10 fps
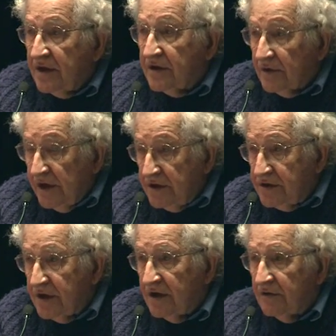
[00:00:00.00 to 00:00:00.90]
There
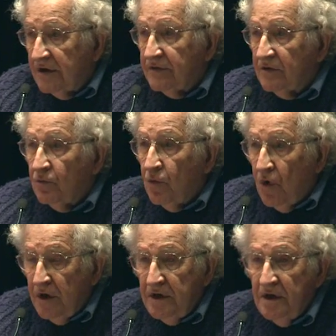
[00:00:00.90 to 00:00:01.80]
is, however,
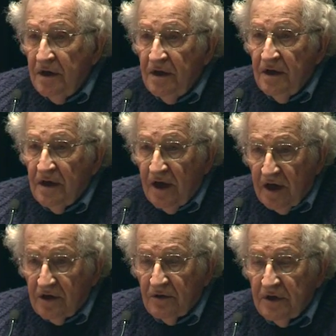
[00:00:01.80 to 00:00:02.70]
one
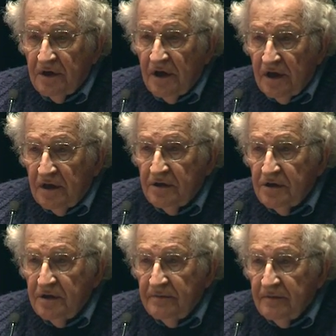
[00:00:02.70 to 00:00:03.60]
accurate
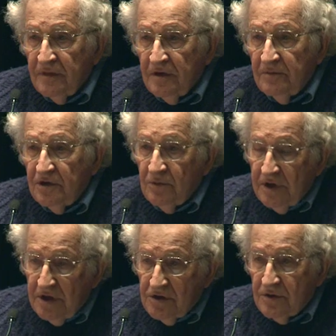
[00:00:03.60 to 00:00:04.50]
analogy
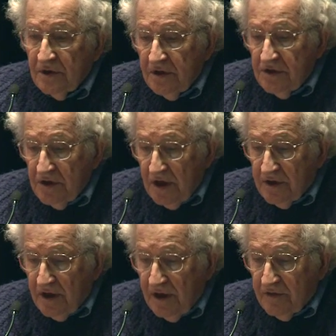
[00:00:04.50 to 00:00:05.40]
between Israel and
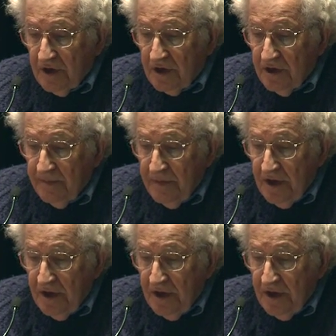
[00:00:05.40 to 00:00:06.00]
South Africa,